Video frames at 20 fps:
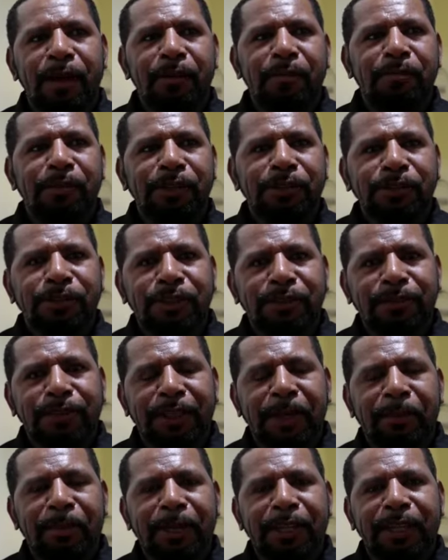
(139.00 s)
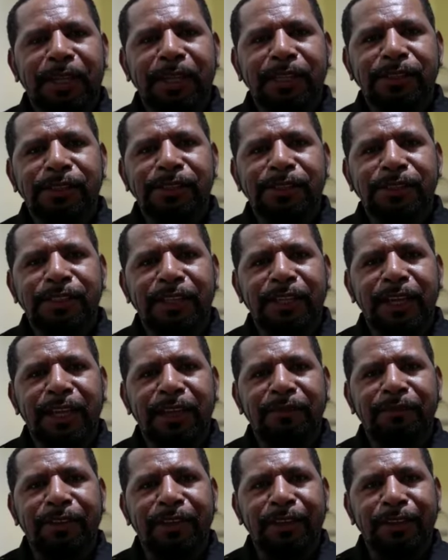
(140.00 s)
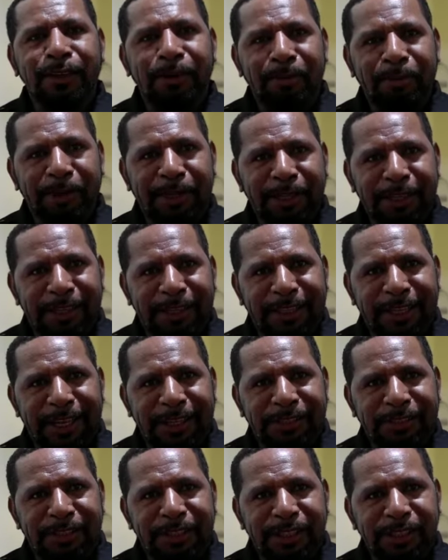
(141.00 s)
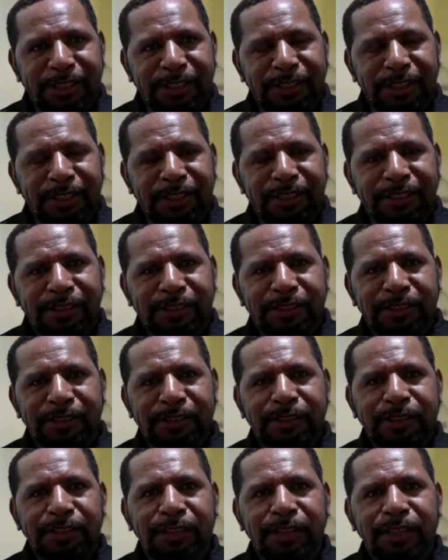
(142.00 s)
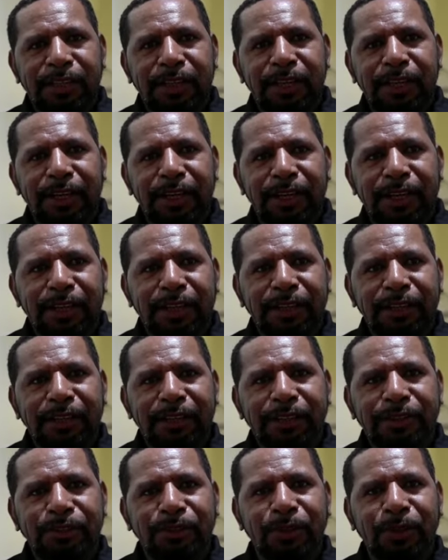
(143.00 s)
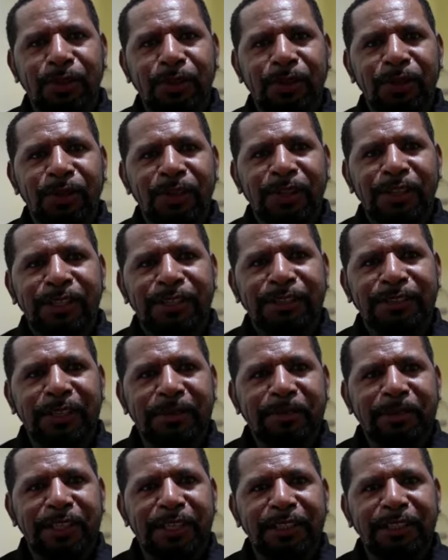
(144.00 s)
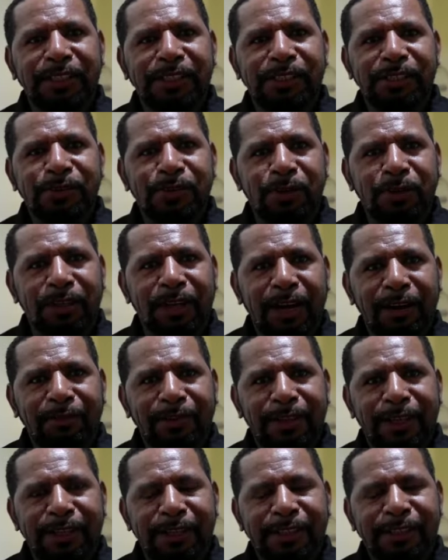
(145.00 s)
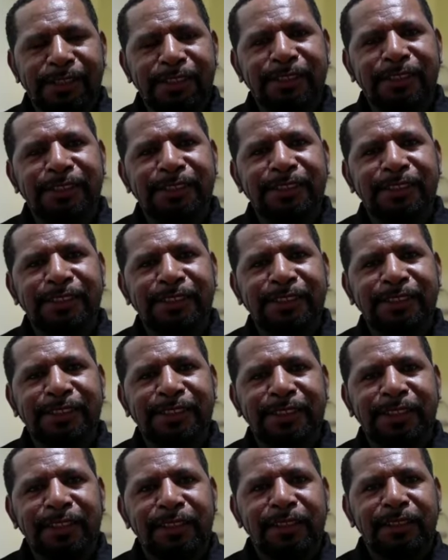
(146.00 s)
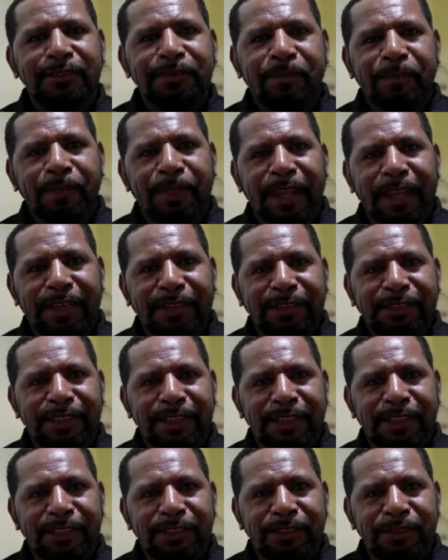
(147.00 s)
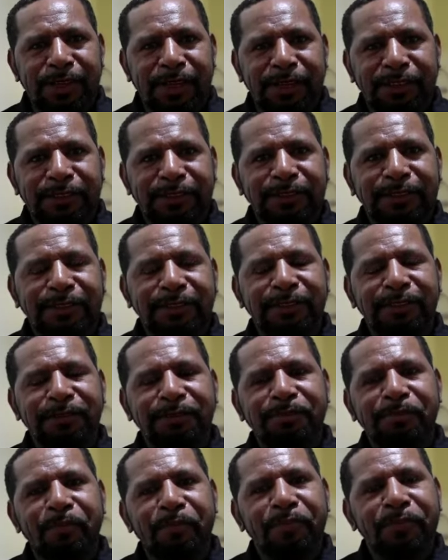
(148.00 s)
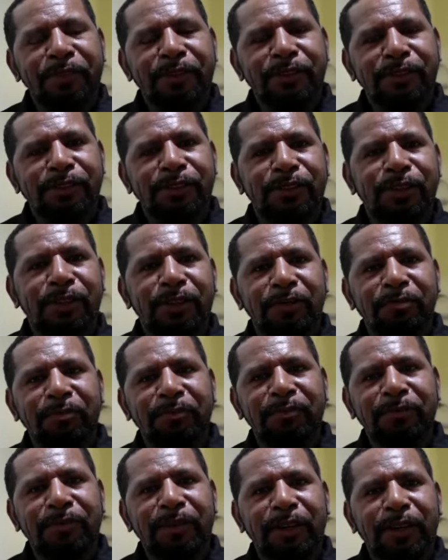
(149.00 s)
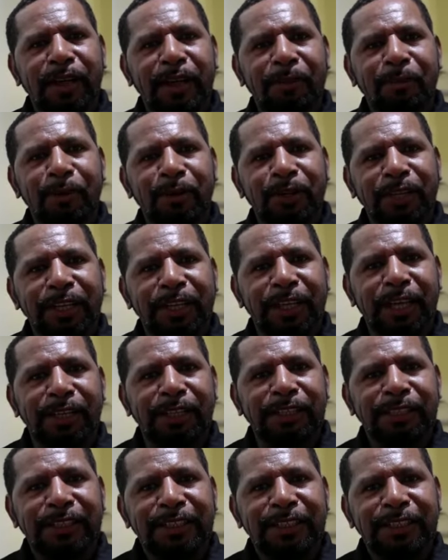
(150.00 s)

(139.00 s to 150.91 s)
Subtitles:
most of the applicants, they haven't completed their education. So some, they just wrote cover letters and sent it to us. So I'm looking at